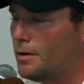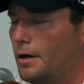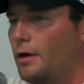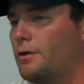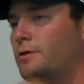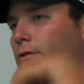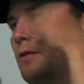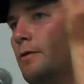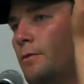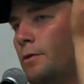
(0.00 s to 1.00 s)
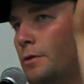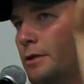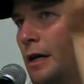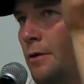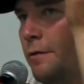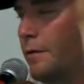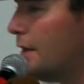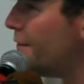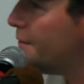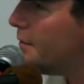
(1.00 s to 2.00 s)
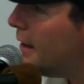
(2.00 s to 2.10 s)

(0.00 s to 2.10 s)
Yeah, the wind was down off the left.